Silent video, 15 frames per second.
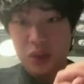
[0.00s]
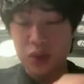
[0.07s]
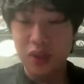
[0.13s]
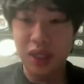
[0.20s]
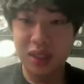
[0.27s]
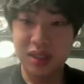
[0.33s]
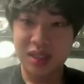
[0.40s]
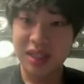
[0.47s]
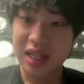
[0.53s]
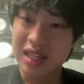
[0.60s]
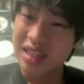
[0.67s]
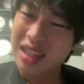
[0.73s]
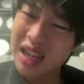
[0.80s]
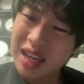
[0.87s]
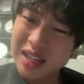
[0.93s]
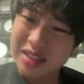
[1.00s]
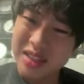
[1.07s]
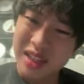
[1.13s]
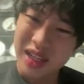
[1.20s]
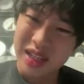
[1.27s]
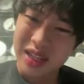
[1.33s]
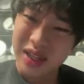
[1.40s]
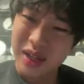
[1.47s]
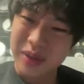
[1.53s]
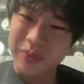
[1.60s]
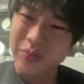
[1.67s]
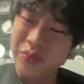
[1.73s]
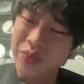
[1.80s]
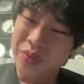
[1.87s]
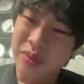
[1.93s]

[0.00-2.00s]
you can say that as like a